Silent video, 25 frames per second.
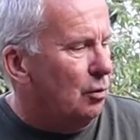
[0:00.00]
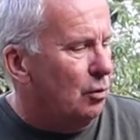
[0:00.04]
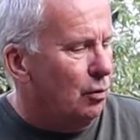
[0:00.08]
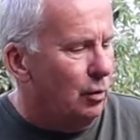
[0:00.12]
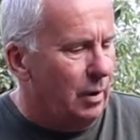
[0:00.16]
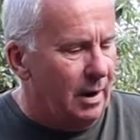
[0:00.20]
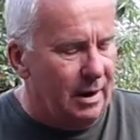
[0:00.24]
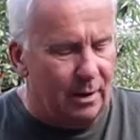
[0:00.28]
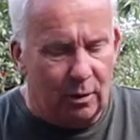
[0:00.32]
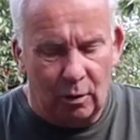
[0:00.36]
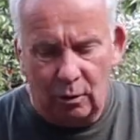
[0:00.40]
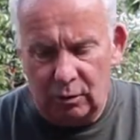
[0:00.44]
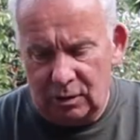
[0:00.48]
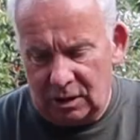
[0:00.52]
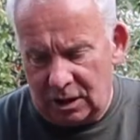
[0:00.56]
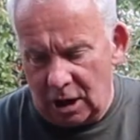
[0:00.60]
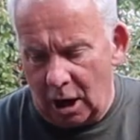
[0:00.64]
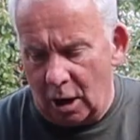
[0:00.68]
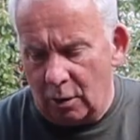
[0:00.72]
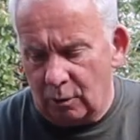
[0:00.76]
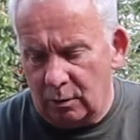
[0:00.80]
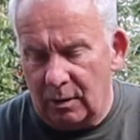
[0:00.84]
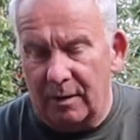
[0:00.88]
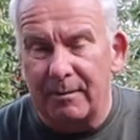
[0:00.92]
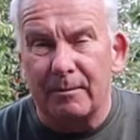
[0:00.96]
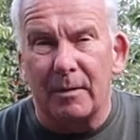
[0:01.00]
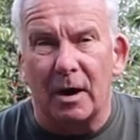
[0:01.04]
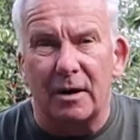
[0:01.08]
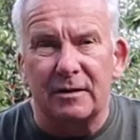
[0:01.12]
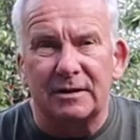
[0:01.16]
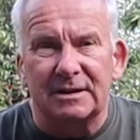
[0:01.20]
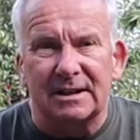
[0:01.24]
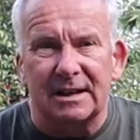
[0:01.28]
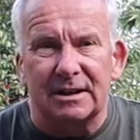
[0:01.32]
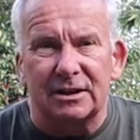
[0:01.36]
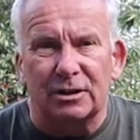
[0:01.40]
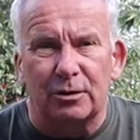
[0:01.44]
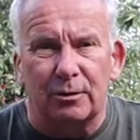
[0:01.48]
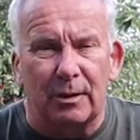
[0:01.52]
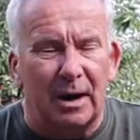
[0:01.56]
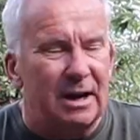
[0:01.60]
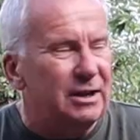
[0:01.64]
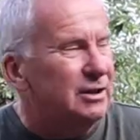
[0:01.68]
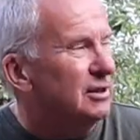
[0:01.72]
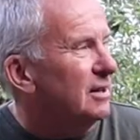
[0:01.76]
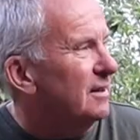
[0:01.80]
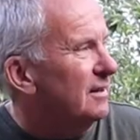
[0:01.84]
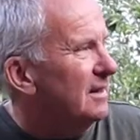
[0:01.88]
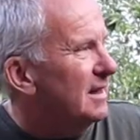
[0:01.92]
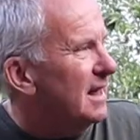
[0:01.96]
will cope with most
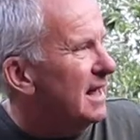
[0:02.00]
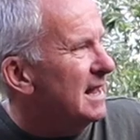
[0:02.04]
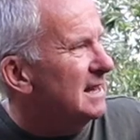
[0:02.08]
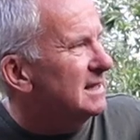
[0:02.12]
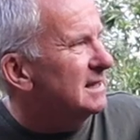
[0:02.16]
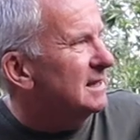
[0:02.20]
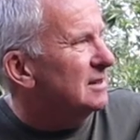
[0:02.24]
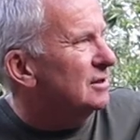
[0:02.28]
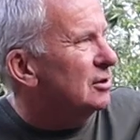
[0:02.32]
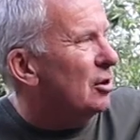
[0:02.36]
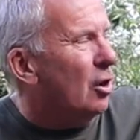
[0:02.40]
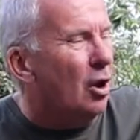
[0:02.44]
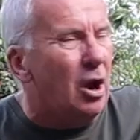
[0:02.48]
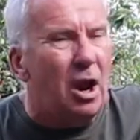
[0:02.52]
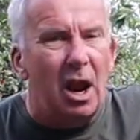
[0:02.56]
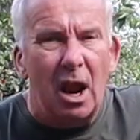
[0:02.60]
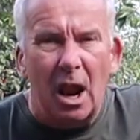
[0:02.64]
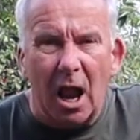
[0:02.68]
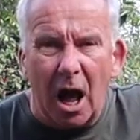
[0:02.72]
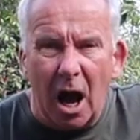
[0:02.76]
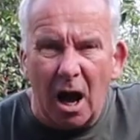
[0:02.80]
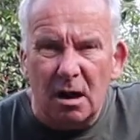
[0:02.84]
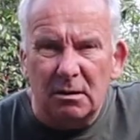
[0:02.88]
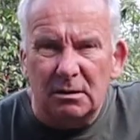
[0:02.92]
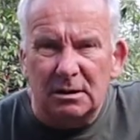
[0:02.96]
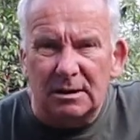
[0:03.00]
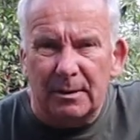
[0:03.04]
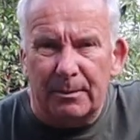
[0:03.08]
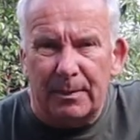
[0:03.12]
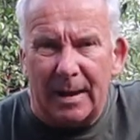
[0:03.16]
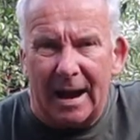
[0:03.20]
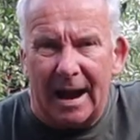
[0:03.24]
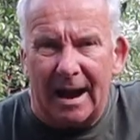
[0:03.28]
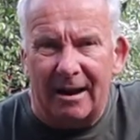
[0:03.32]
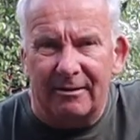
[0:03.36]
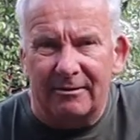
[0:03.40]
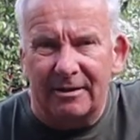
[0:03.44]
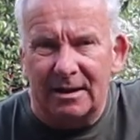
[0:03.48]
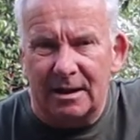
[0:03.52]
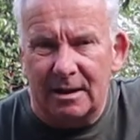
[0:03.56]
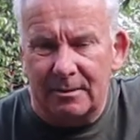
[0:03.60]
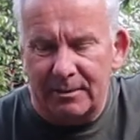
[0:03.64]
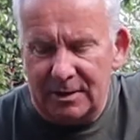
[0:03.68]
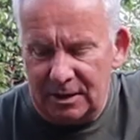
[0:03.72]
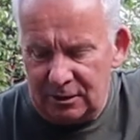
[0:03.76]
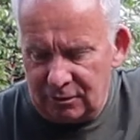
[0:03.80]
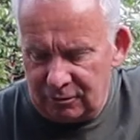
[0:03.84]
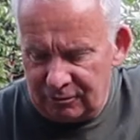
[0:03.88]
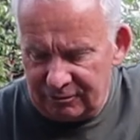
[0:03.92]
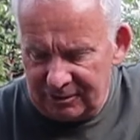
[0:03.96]
situations. This has got loads of power in the
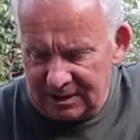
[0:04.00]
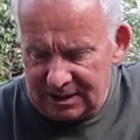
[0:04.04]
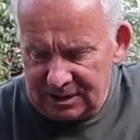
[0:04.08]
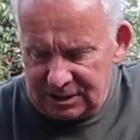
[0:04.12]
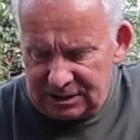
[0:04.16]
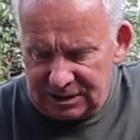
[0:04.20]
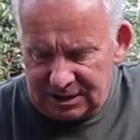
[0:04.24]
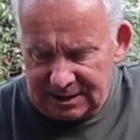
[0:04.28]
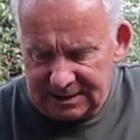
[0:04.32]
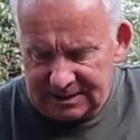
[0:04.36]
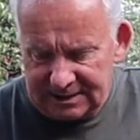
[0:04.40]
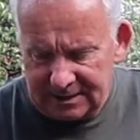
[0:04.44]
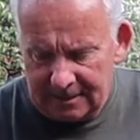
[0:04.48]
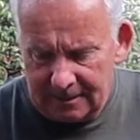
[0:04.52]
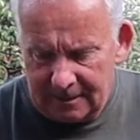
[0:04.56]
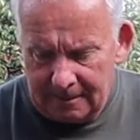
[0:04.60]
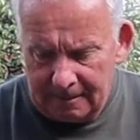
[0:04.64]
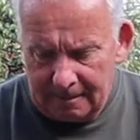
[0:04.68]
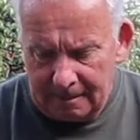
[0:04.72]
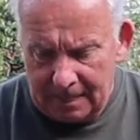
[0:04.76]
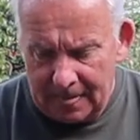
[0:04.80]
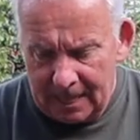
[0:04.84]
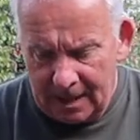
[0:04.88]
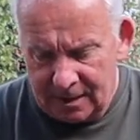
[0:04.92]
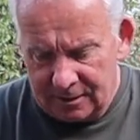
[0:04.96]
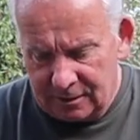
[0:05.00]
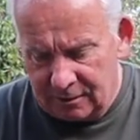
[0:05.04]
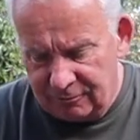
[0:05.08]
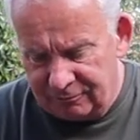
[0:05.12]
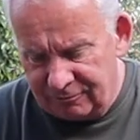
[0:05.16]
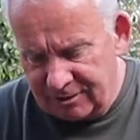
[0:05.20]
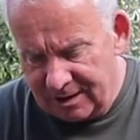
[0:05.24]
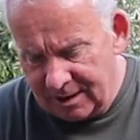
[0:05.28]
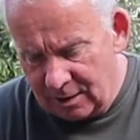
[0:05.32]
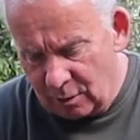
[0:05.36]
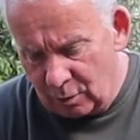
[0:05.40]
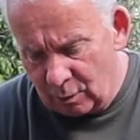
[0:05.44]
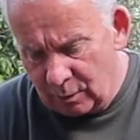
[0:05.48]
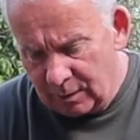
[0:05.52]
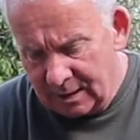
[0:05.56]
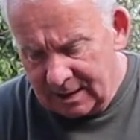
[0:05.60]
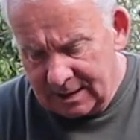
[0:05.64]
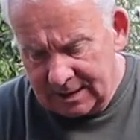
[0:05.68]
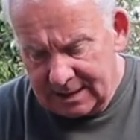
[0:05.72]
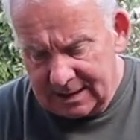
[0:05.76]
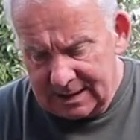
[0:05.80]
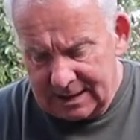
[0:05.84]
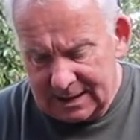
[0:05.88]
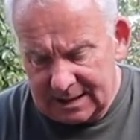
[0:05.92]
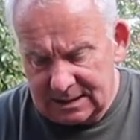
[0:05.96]
middle reaches. The reel
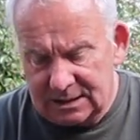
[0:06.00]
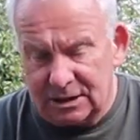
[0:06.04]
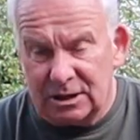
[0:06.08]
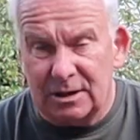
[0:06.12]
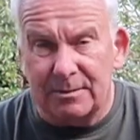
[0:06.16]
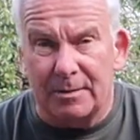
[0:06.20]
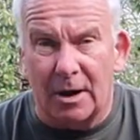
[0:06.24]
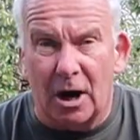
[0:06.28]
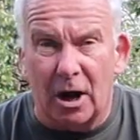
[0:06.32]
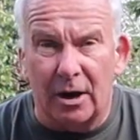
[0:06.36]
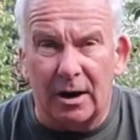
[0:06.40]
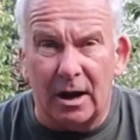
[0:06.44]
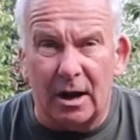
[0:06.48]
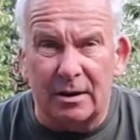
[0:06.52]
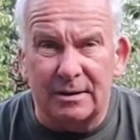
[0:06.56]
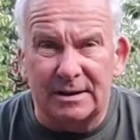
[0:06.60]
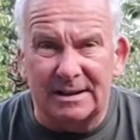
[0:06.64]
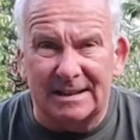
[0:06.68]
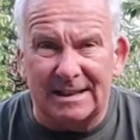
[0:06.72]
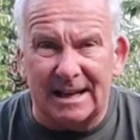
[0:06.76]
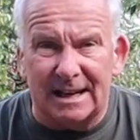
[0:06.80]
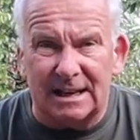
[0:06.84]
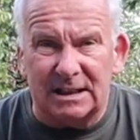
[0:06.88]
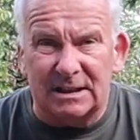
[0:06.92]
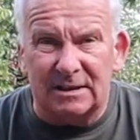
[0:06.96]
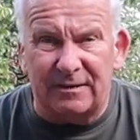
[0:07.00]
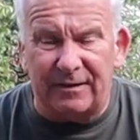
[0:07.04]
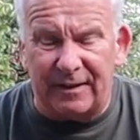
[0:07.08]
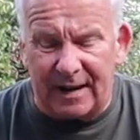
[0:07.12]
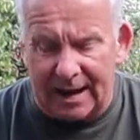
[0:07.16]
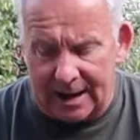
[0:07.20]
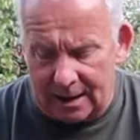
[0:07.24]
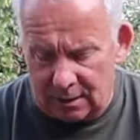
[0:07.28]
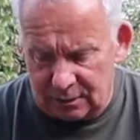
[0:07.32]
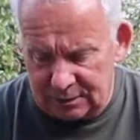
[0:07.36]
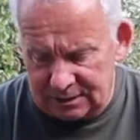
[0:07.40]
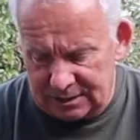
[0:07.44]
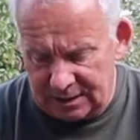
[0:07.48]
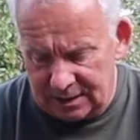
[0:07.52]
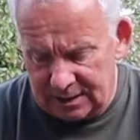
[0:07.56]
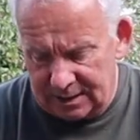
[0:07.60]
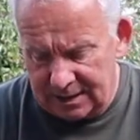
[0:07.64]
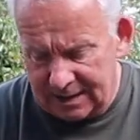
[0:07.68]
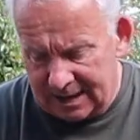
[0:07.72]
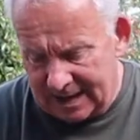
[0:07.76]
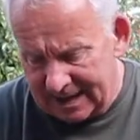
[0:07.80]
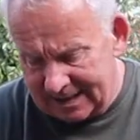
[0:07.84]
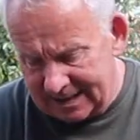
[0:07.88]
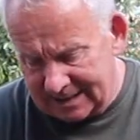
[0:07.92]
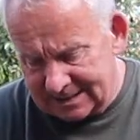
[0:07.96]
is Shimano
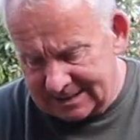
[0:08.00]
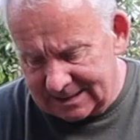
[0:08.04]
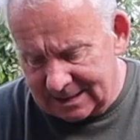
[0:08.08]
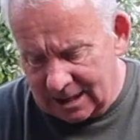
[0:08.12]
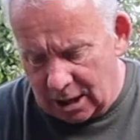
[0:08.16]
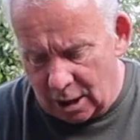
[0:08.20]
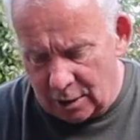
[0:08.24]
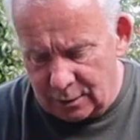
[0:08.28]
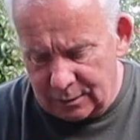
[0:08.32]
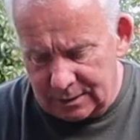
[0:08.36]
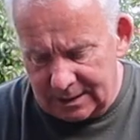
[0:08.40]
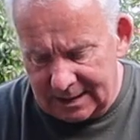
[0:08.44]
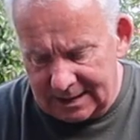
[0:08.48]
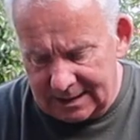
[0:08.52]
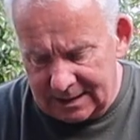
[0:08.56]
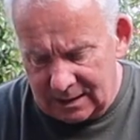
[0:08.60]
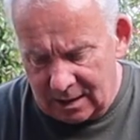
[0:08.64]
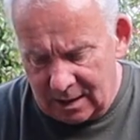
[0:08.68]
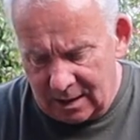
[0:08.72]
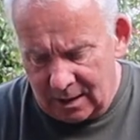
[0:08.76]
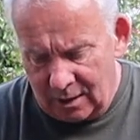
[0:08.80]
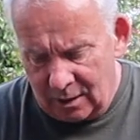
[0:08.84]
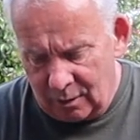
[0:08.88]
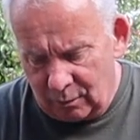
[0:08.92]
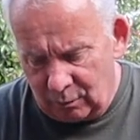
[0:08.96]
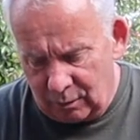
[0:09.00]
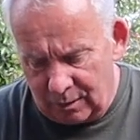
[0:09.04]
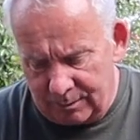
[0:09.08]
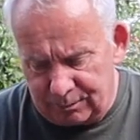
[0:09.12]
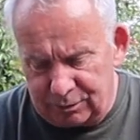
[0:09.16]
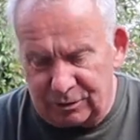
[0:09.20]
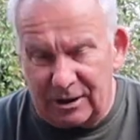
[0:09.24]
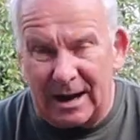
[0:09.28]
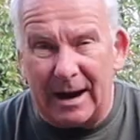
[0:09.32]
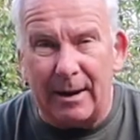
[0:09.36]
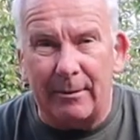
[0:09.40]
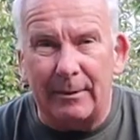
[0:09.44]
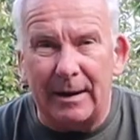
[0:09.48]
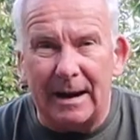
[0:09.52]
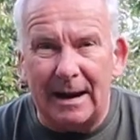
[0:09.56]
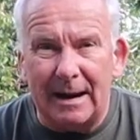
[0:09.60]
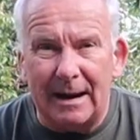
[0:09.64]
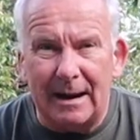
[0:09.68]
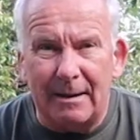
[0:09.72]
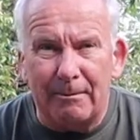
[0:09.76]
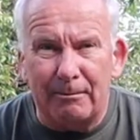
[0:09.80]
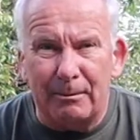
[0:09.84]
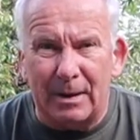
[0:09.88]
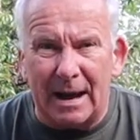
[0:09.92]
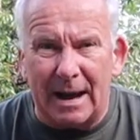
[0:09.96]
6000 and it's loaded with
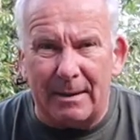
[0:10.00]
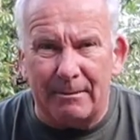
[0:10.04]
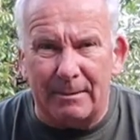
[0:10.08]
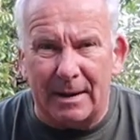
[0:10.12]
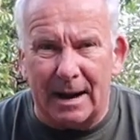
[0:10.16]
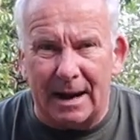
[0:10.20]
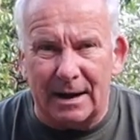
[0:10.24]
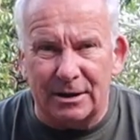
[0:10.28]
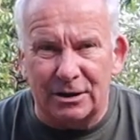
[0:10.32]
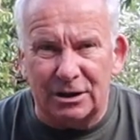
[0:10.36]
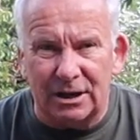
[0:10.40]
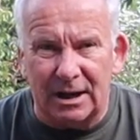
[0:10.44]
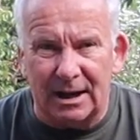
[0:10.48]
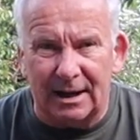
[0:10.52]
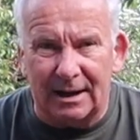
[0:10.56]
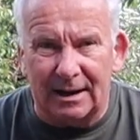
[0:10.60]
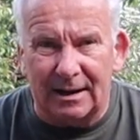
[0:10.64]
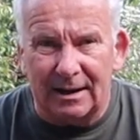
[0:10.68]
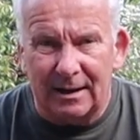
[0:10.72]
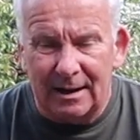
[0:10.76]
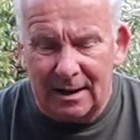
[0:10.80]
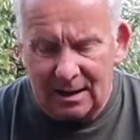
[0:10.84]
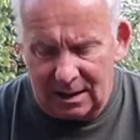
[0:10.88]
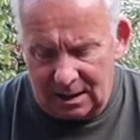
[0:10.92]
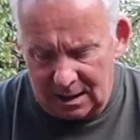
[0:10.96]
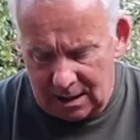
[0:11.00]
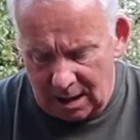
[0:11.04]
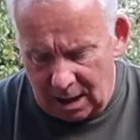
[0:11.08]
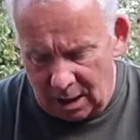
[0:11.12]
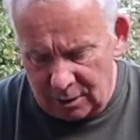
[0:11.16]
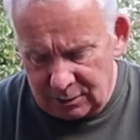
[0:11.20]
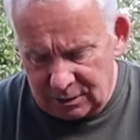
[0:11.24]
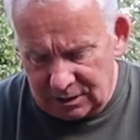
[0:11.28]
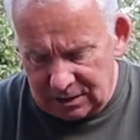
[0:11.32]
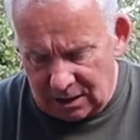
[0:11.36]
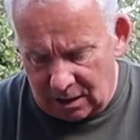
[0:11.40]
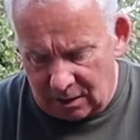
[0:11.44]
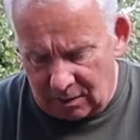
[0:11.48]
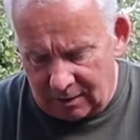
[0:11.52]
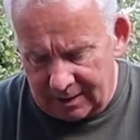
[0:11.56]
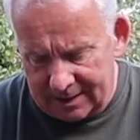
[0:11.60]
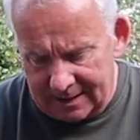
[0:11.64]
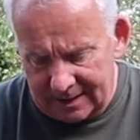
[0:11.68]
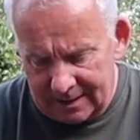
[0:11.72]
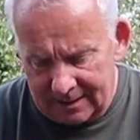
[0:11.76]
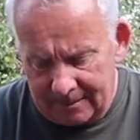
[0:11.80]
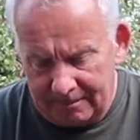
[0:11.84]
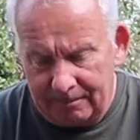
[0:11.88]
Browning Black Magic low dye